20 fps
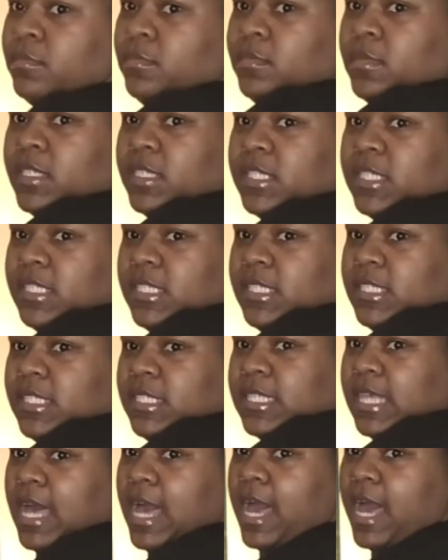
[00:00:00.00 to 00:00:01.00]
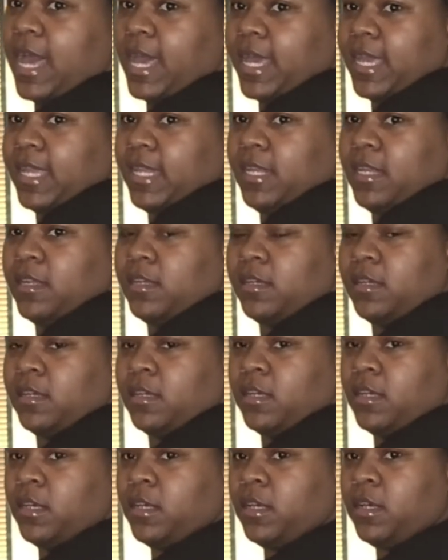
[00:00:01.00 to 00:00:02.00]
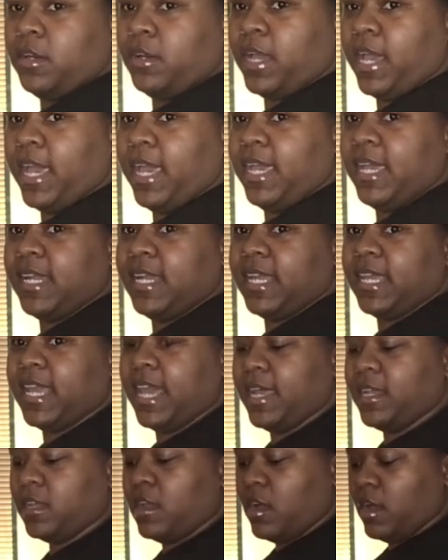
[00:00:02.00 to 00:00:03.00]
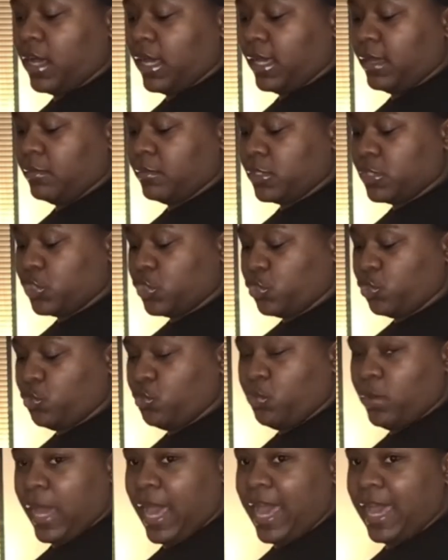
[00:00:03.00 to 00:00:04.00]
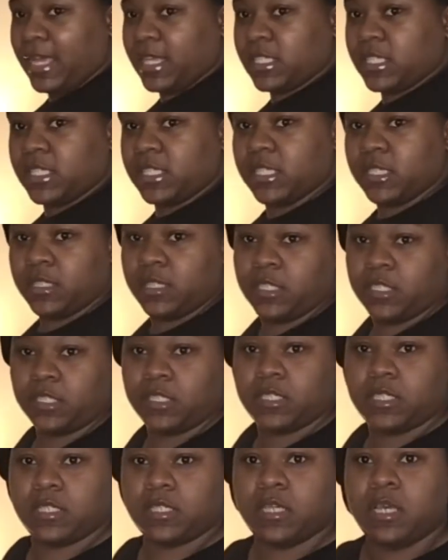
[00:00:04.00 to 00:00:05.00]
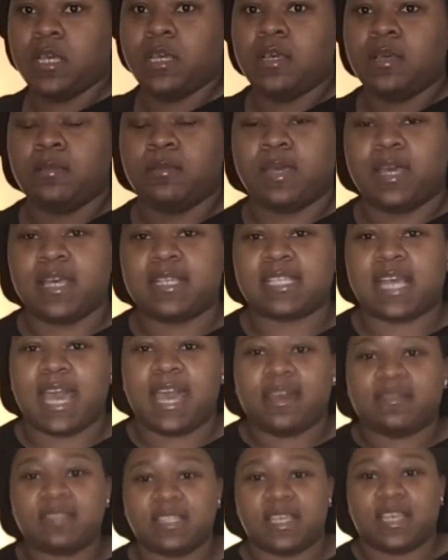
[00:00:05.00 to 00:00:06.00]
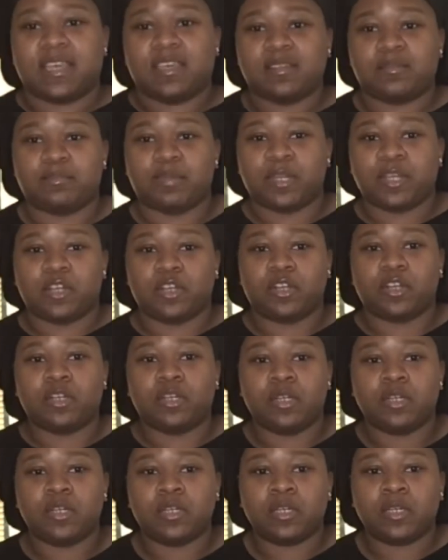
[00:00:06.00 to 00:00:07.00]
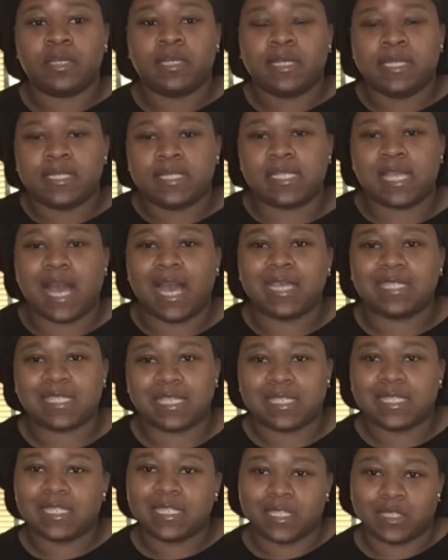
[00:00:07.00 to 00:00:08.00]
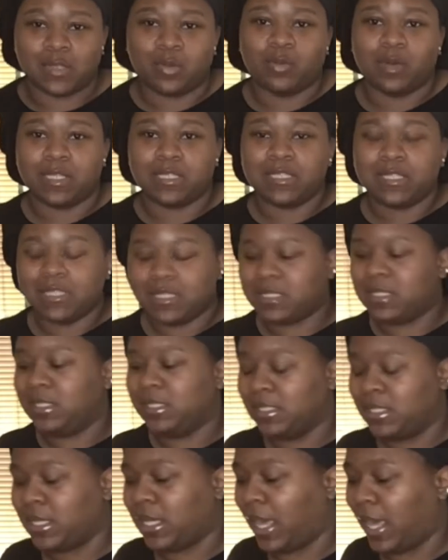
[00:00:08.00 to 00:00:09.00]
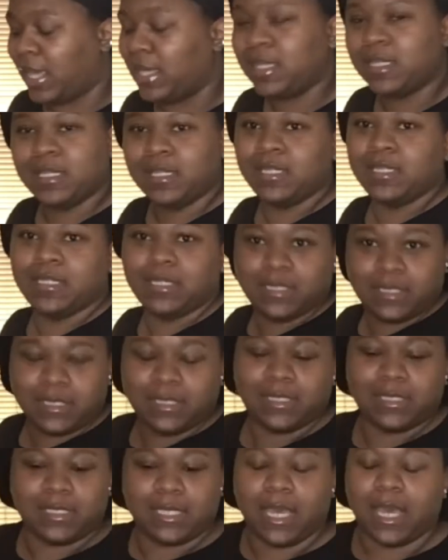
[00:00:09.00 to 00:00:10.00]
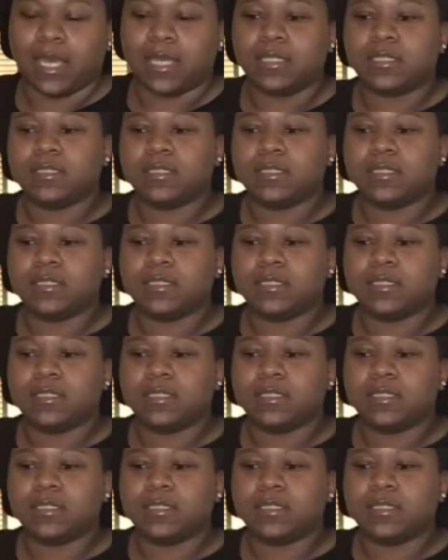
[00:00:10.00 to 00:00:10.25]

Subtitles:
This is the side. Okay, and again, y'all, I am a 2X in this. Because I have to get bigger size because of the twins. Okay. Yeah.